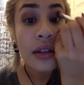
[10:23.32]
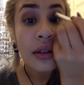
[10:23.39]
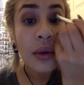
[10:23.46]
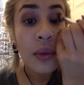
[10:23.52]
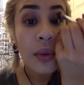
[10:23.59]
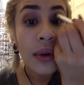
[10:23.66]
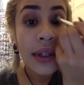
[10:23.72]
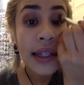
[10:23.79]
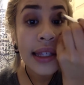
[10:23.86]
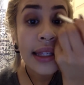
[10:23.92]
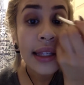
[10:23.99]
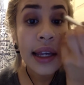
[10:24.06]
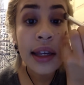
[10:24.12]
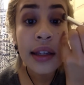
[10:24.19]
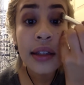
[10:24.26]
so once
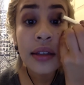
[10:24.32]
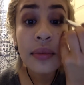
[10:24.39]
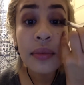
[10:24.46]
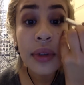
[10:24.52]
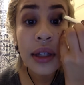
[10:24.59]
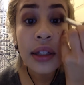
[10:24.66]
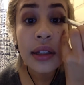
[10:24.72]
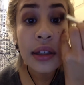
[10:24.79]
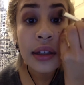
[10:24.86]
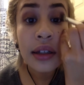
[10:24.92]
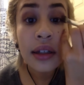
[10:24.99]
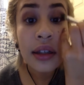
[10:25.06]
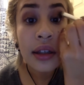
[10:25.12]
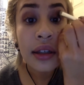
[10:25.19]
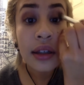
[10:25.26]
that is blended
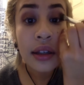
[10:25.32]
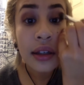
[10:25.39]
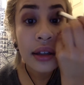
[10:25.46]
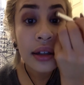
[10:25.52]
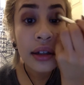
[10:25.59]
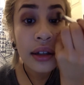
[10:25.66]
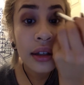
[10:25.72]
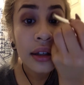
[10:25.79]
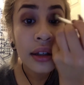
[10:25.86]
in,